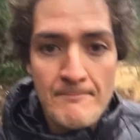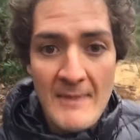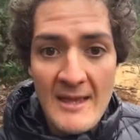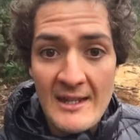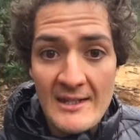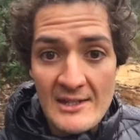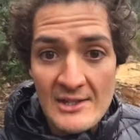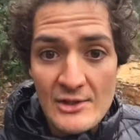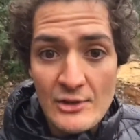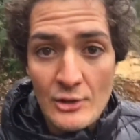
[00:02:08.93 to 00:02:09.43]

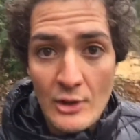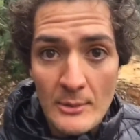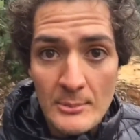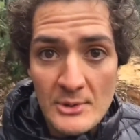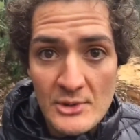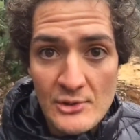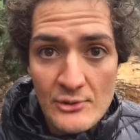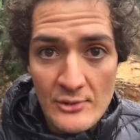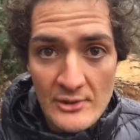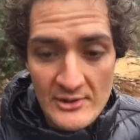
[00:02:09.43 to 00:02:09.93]
any type
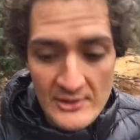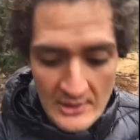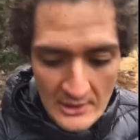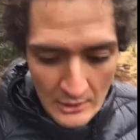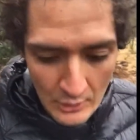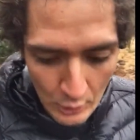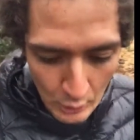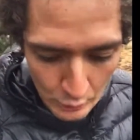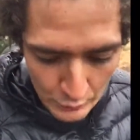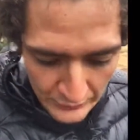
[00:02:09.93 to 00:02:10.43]
of stress can
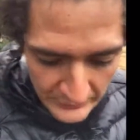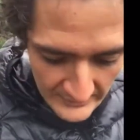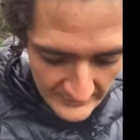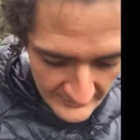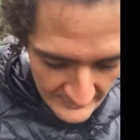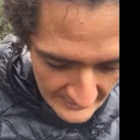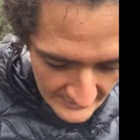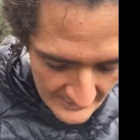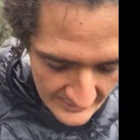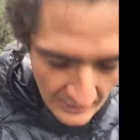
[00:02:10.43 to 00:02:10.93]
cause
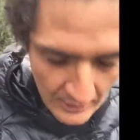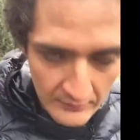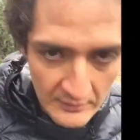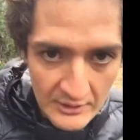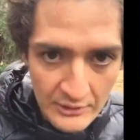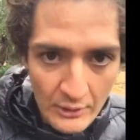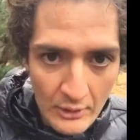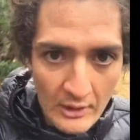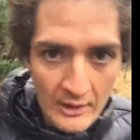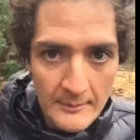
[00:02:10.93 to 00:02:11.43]
disease over
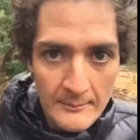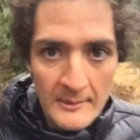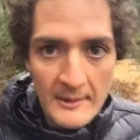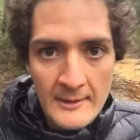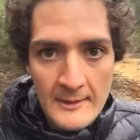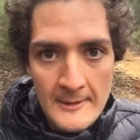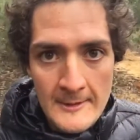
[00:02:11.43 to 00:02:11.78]
time.